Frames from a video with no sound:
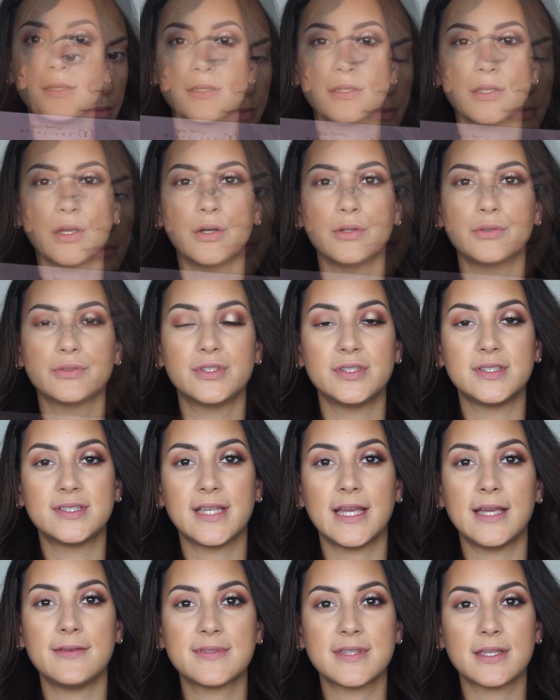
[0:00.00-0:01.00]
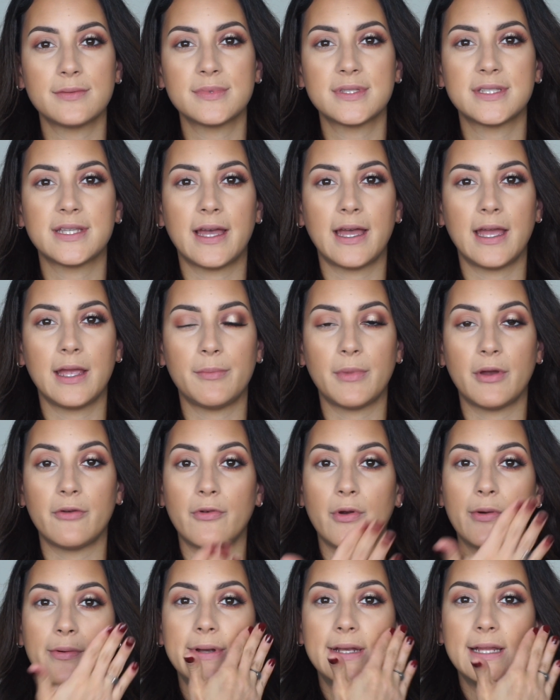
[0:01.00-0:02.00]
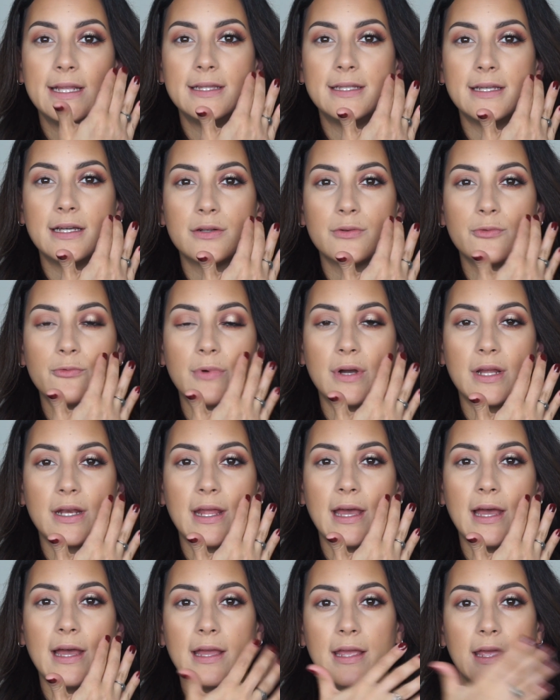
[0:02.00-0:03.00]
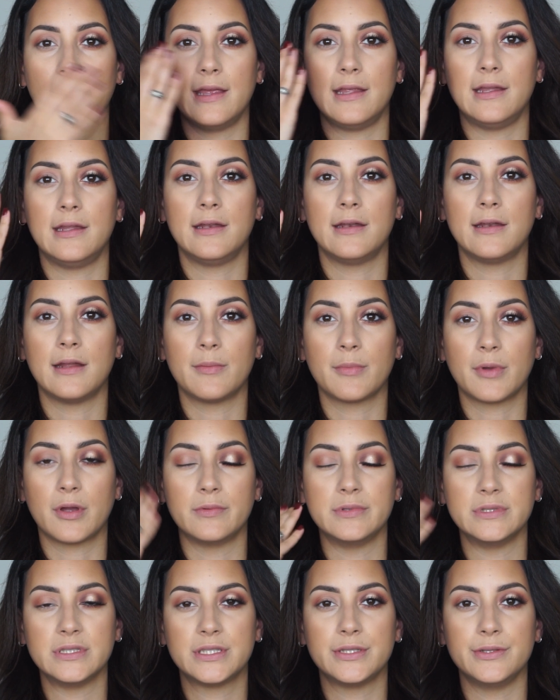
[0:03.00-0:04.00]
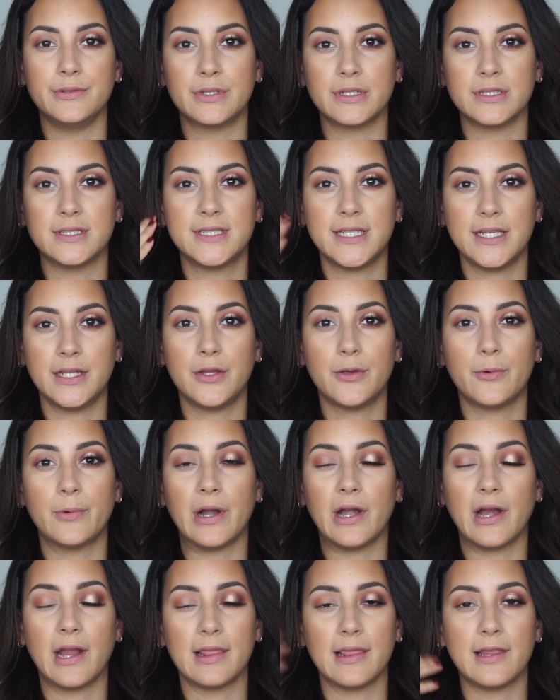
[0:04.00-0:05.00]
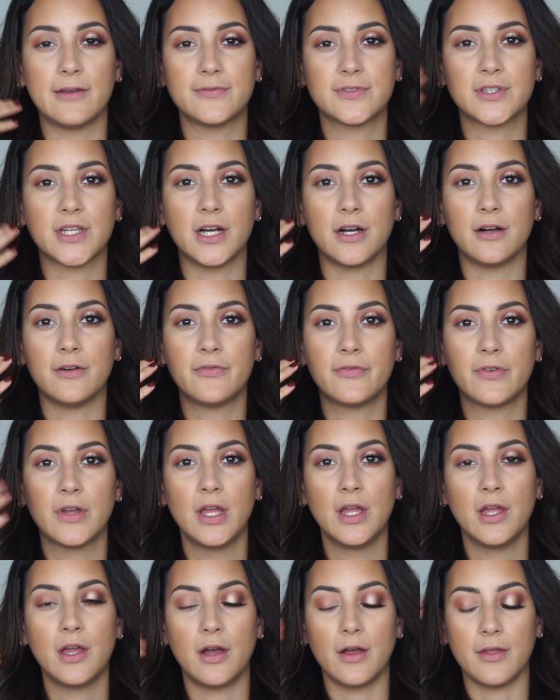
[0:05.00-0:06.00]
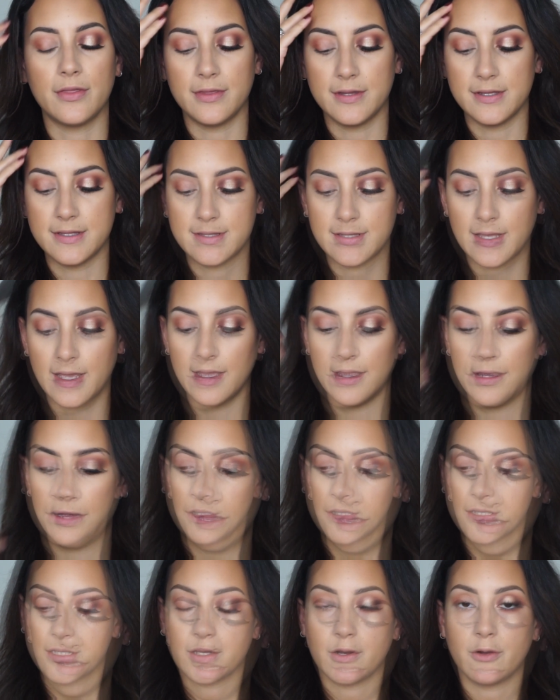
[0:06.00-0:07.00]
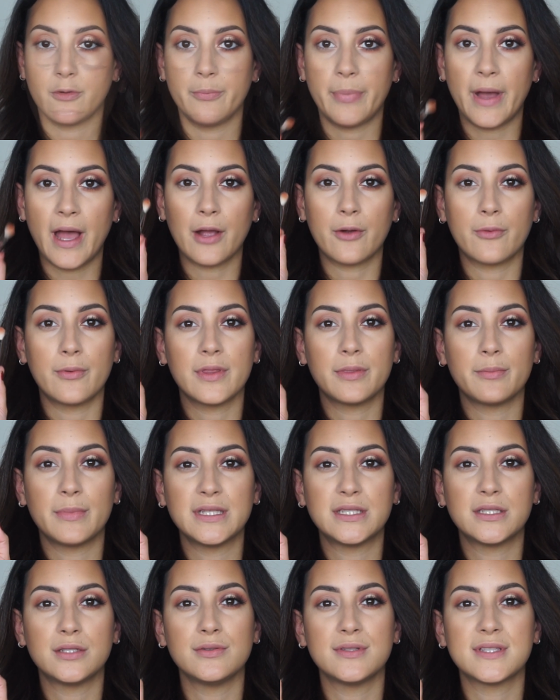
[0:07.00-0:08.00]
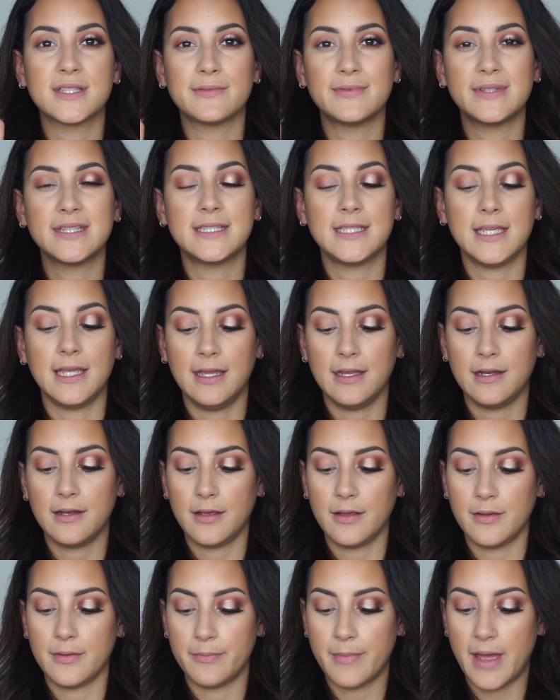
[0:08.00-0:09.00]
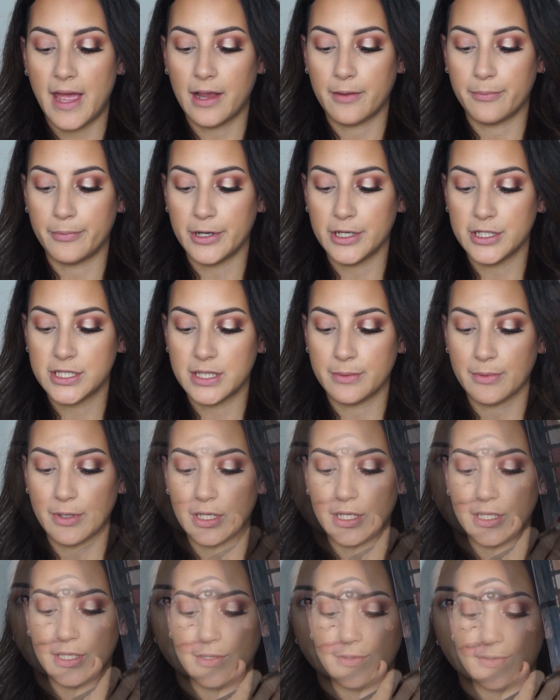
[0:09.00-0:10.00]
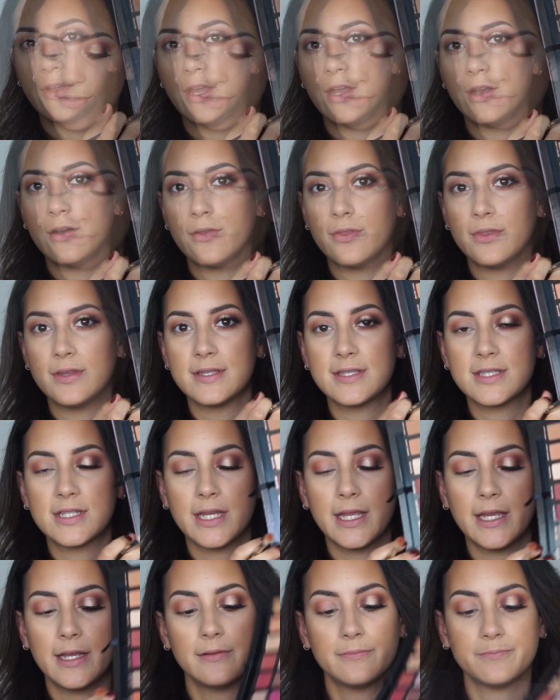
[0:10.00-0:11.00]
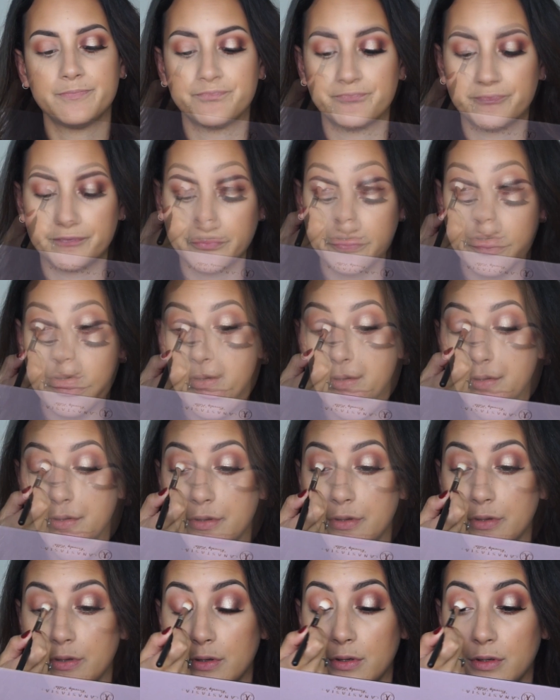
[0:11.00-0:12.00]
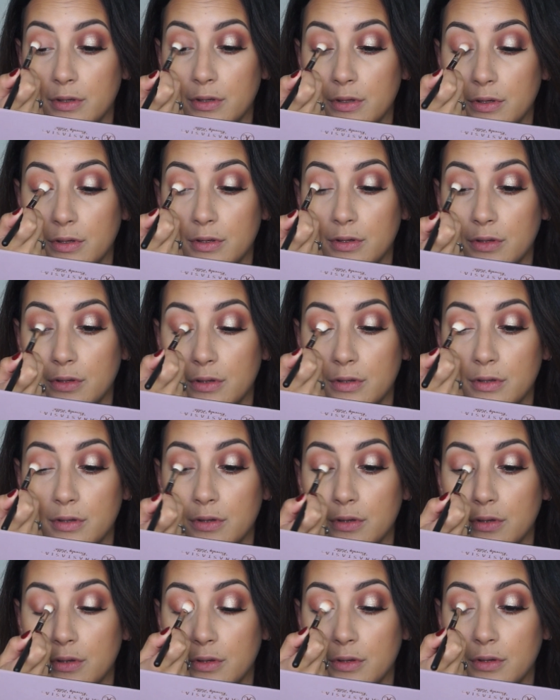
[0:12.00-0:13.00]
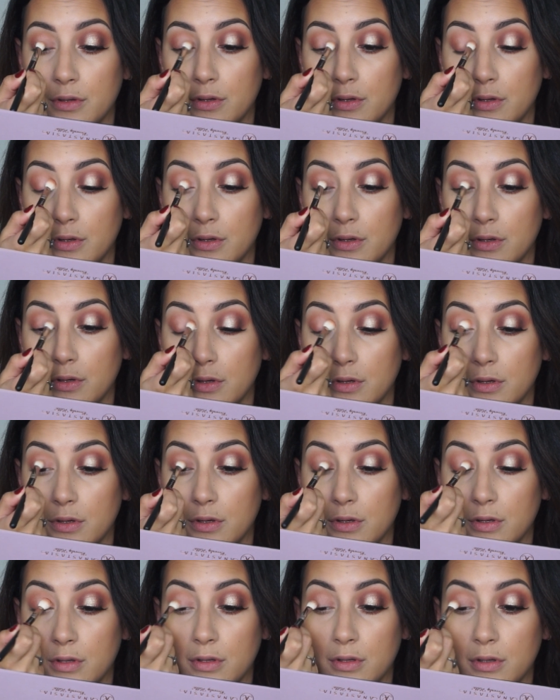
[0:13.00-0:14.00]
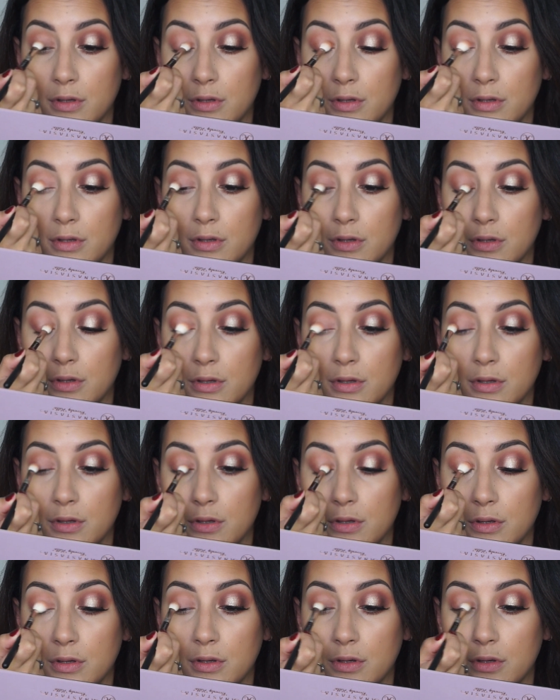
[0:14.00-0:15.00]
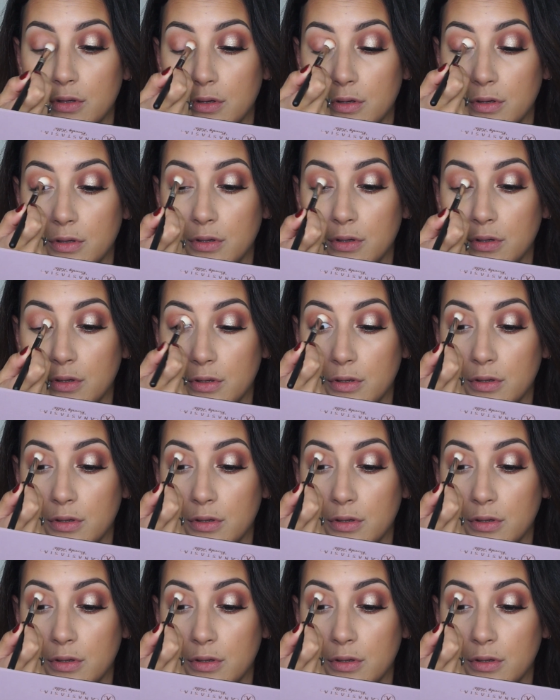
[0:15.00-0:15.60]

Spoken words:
So to save some time, I've already done one eye and I'm going to continue where I left off on this eye. So back with my 217 MAC brush, I'm going to use here this shade. And I'm going to take some of that and apply it to my inner corner.